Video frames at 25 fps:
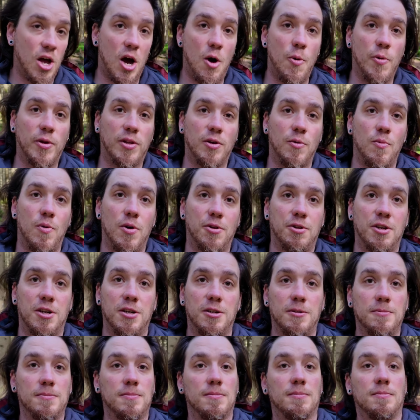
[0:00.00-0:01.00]
Now with the
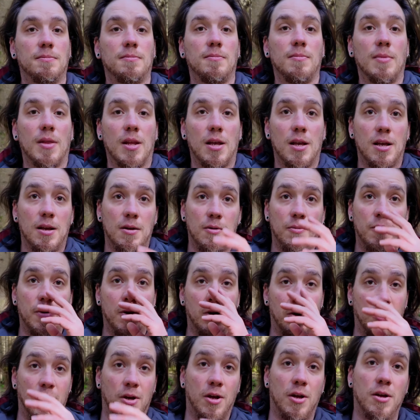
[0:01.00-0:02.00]
water, we're
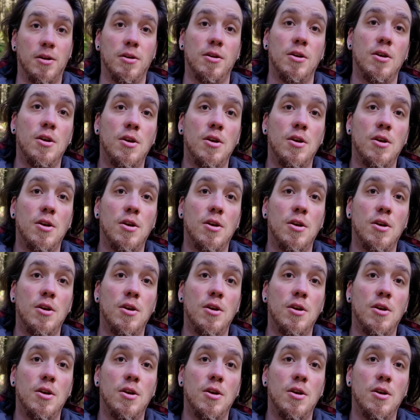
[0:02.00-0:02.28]
gonna